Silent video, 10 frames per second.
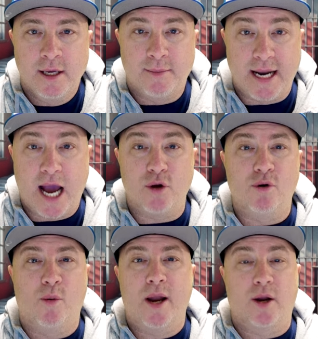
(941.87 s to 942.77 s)
But now you
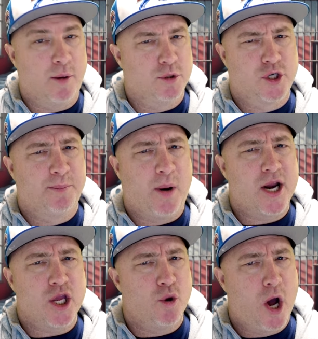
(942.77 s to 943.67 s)
don't want, he was your
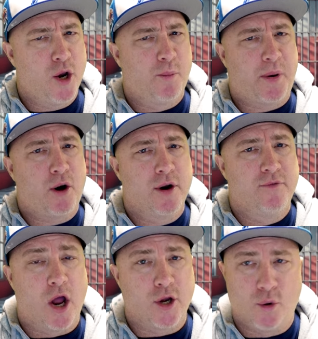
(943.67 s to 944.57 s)
buddy. You want no part of
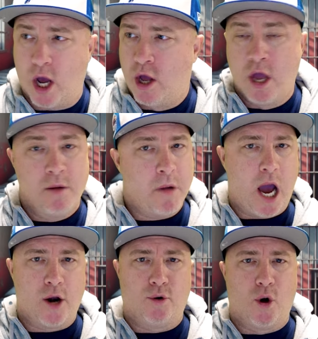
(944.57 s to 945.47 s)
that. You,
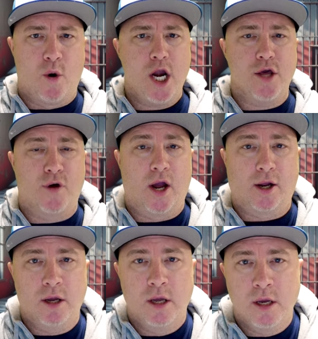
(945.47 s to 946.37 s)
I don't know anything.
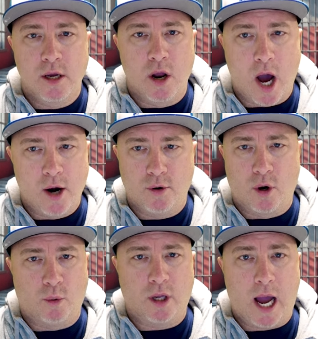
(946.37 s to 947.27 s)
You know, I don't
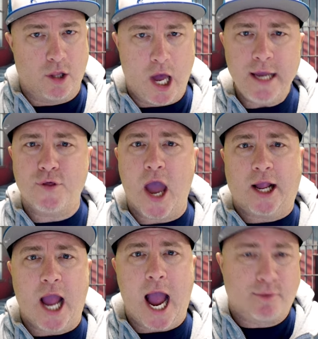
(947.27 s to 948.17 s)
know what, I like
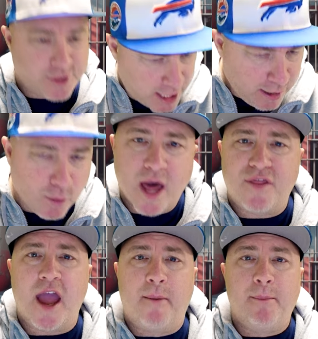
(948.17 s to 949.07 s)
that guy. I was eating
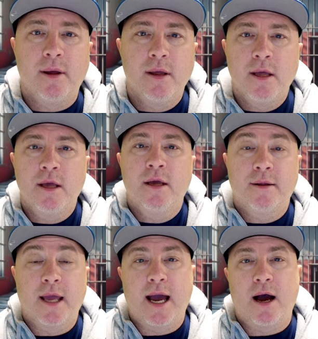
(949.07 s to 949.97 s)
with him.
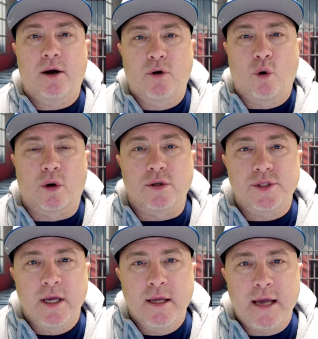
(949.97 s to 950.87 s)
Yeah, of
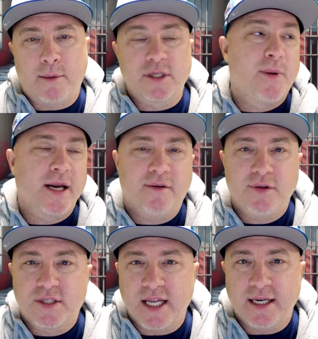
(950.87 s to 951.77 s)
course. How much money have
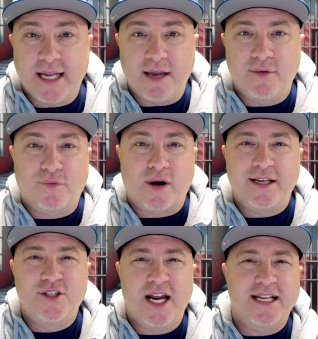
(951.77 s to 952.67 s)
you sent David
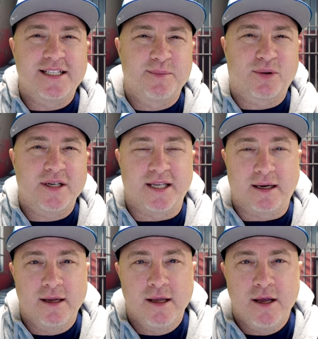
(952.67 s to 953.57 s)
Frank Jennings in prison
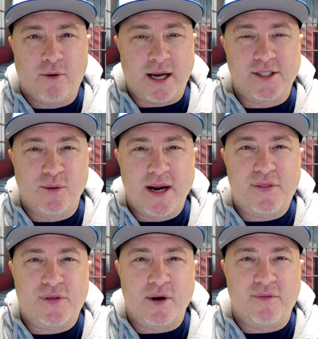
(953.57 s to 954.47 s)
while he's doing
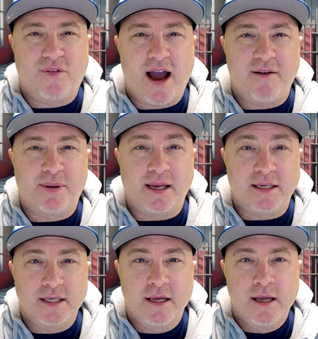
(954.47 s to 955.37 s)
that 35
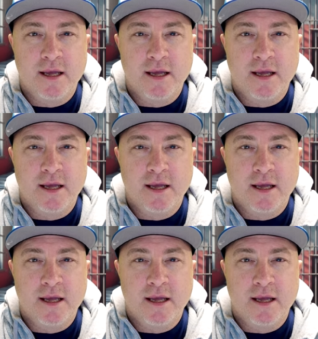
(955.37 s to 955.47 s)
piece?